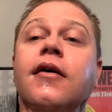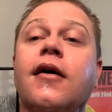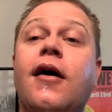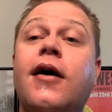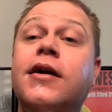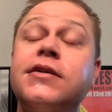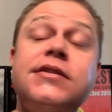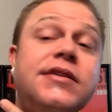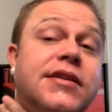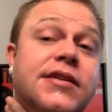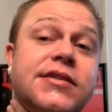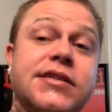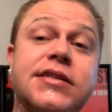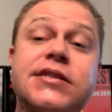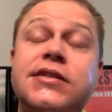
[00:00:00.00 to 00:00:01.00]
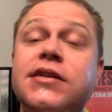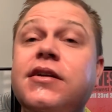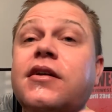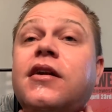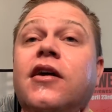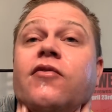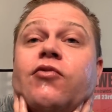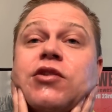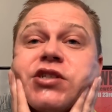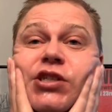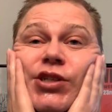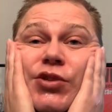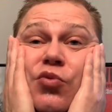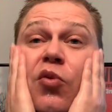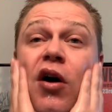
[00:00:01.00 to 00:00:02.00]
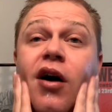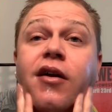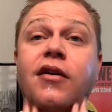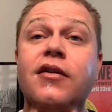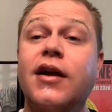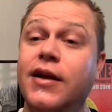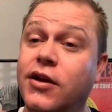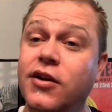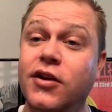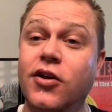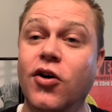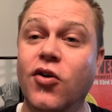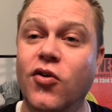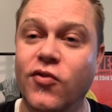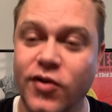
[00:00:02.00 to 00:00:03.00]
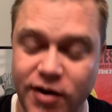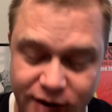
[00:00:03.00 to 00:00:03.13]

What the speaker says: Honestly, this is slick enough with just water. I could go over